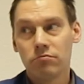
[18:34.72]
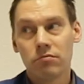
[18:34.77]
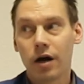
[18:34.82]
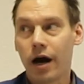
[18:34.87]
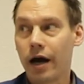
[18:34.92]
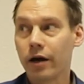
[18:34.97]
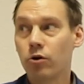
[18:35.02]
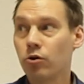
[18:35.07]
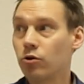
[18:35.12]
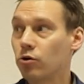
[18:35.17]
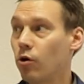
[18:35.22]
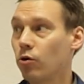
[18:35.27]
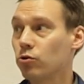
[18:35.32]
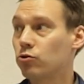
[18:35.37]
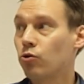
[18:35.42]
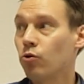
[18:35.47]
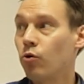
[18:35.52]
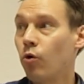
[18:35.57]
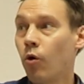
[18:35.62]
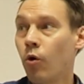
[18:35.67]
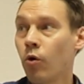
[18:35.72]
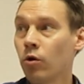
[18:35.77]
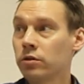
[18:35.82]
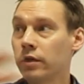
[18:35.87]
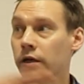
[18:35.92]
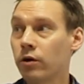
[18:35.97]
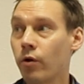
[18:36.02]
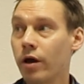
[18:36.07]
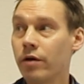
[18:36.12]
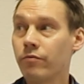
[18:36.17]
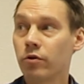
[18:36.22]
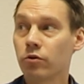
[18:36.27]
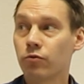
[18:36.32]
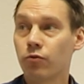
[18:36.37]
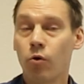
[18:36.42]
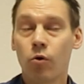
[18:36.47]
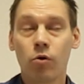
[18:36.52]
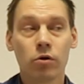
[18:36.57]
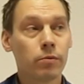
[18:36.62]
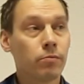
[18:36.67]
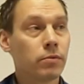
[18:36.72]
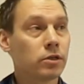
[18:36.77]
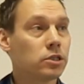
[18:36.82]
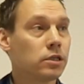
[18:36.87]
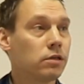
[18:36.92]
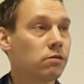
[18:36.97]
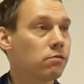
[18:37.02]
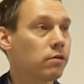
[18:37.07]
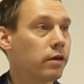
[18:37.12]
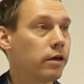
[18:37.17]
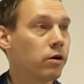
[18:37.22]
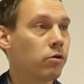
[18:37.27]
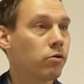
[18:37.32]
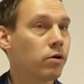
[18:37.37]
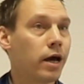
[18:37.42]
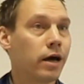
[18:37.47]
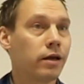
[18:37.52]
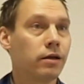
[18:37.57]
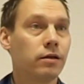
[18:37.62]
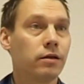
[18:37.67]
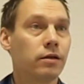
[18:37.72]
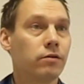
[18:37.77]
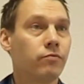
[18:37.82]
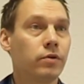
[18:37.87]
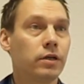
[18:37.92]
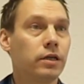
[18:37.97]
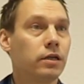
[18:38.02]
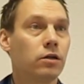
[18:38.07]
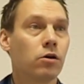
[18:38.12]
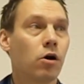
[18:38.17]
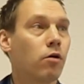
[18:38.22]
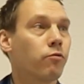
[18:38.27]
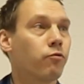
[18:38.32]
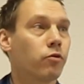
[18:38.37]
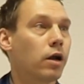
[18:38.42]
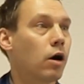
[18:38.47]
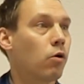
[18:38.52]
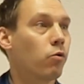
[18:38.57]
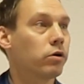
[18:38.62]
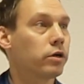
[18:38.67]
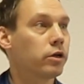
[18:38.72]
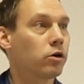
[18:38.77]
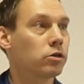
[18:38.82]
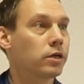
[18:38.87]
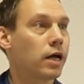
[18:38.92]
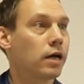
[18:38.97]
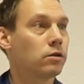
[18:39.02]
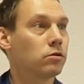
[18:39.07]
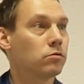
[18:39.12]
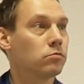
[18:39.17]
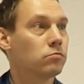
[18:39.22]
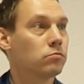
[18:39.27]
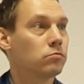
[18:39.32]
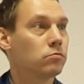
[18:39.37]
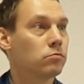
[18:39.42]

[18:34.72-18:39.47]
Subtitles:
I could go through all the gravers for all the machines here and within half an hour they are done.